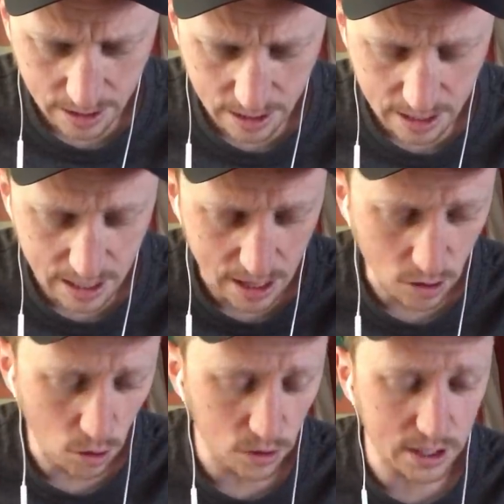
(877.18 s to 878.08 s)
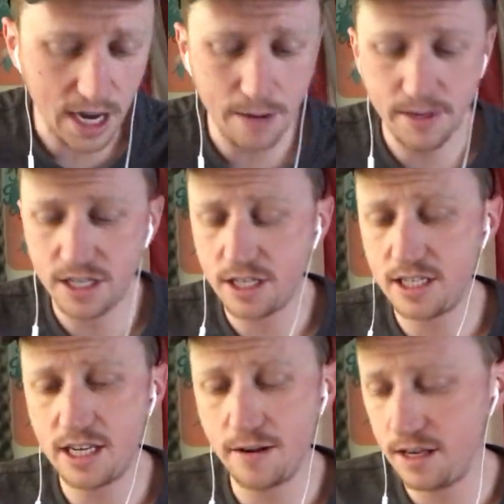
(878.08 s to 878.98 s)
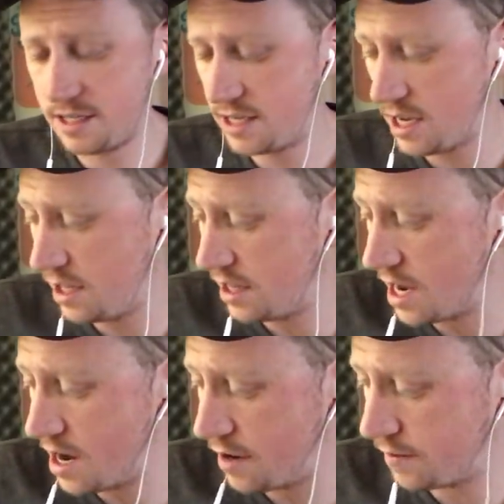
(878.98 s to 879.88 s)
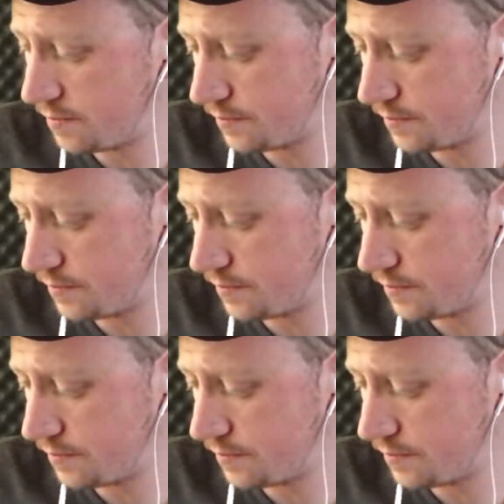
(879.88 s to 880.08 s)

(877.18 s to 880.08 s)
and he, the whole time he's just sit, sitting there